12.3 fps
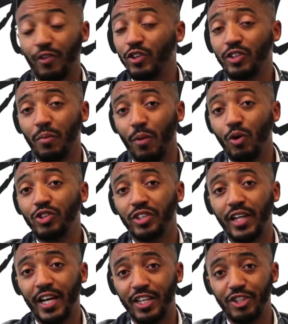first
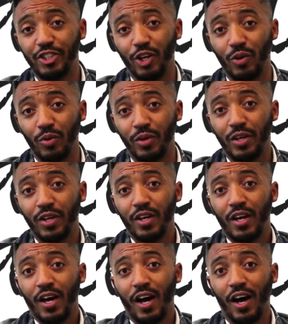emotion that he showed
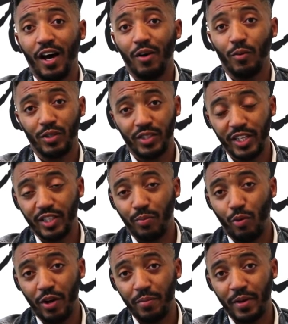was
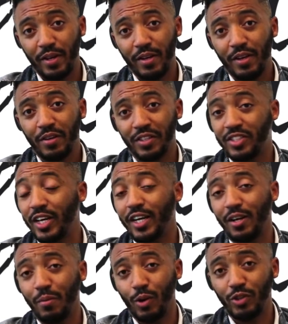disappointment. The
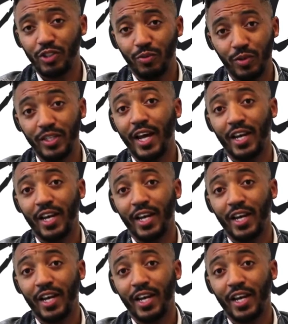second emotion was